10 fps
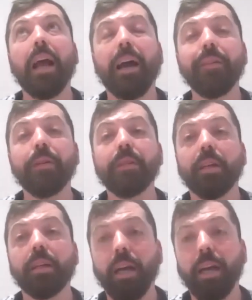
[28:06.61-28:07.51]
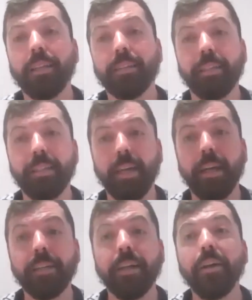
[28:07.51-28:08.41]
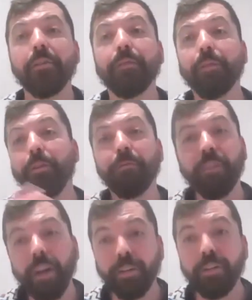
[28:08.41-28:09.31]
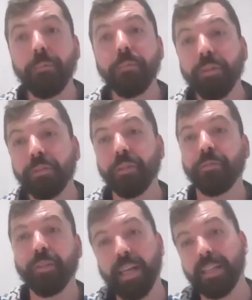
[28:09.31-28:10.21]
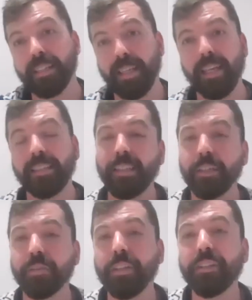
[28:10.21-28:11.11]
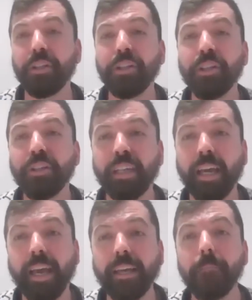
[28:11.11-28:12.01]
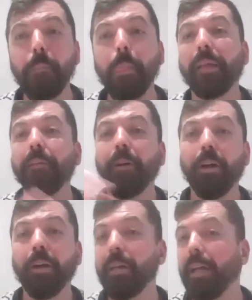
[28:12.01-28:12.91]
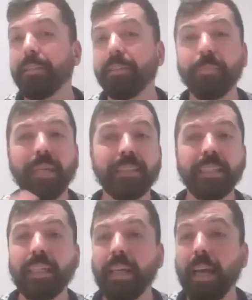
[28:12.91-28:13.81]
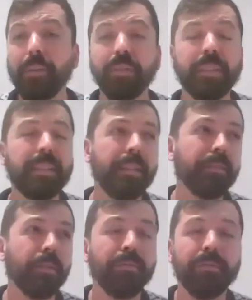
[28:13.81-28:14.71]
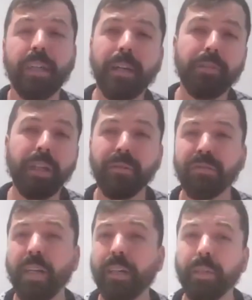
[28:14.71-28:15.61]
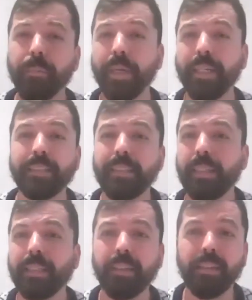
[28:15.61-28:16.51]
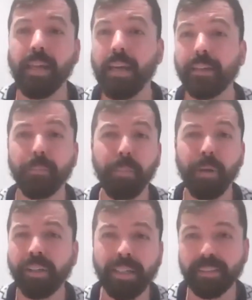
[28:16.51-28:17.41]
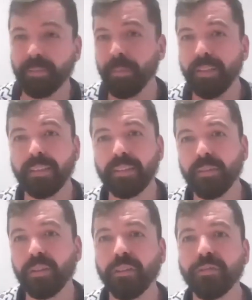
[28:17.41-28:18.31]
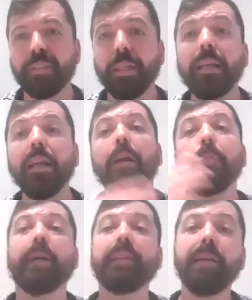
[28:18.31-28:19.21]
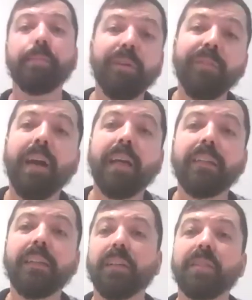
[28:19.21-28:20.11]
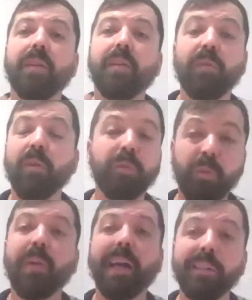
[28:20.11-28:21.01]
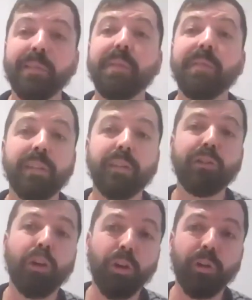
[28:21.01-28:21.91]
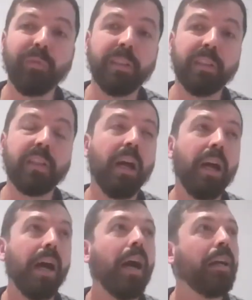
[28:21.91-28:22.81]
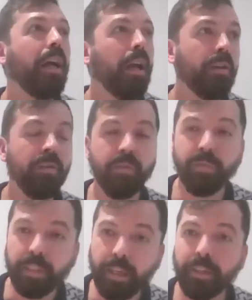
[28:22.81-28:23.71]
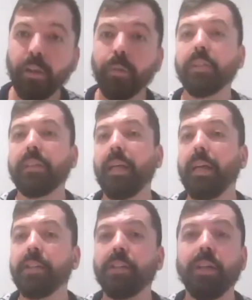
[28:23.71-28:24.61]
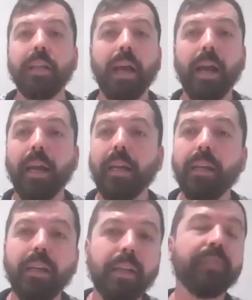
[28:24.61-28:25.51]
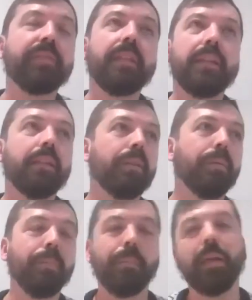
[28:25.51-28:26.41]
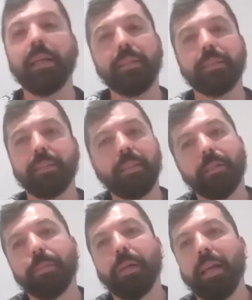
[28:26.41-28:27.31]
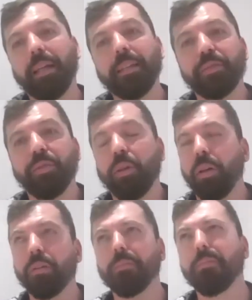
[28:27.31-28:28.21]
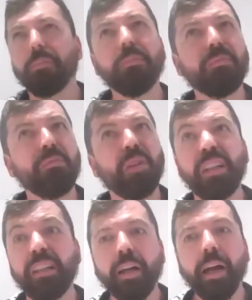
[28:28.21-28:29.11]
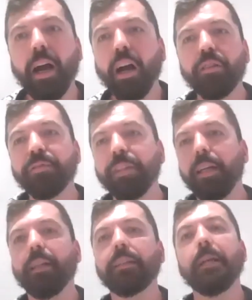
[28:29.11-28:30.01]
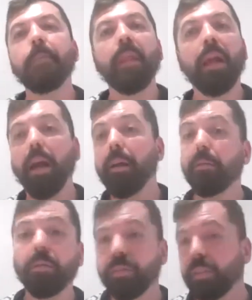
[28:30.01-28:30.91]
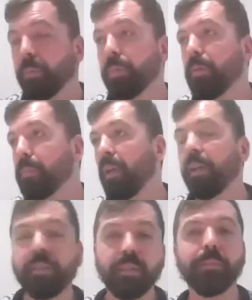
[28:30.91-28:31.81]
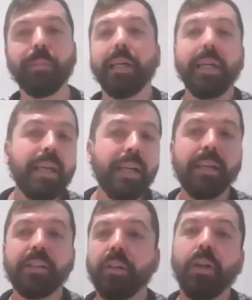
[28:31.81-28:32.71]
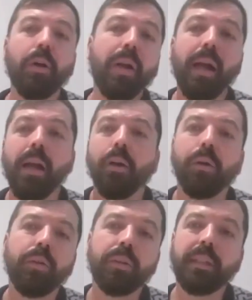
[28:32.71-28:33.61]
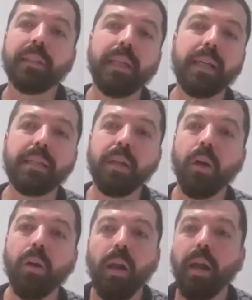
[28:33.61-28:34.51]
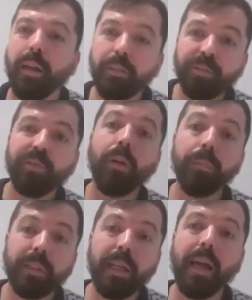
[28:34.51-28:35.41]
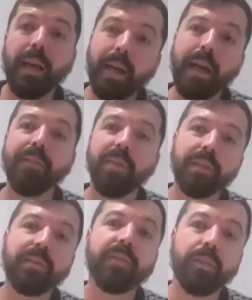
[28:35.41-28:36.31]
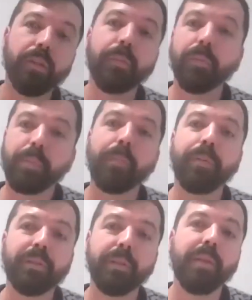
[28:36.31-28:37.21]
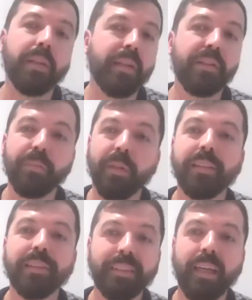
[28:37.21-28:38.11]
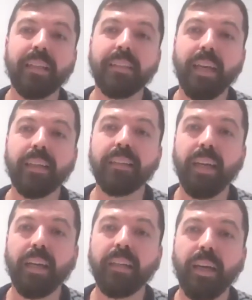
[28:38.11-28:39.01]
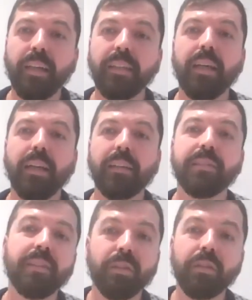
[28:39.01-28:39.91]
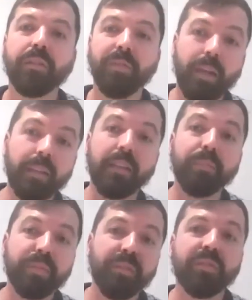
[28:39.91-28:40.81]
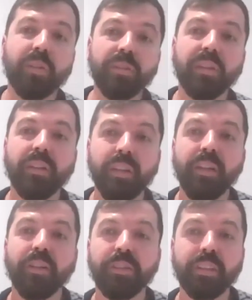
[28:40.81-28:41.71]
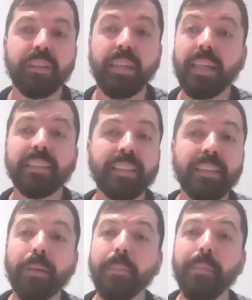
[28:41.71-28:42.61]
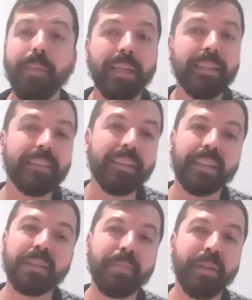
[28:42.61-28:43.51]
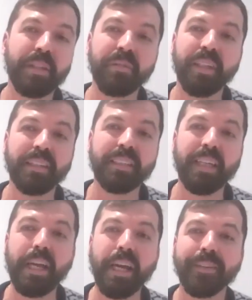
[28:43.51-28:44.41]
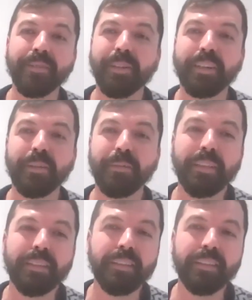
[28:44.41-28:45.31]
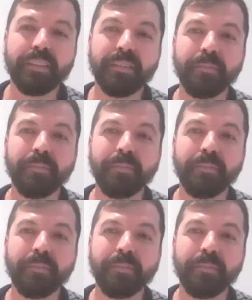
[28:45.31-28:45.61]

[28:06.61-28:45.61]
I was a gardener for a very beautiful estate here in the UK uh, and basically I received a very, very basic, like a pocket money sort of thing. But they provided us, uh, uh provided me with a, uh, with a car, uh, with accommodation. I lived in an amazing place for one and a half years. I also practice my English, you know, all these things. So, and from there, I went for the property management and, and I, I, I sort of like improved on the, on the thing. It's an amazing experience. I highly mm. recommend it.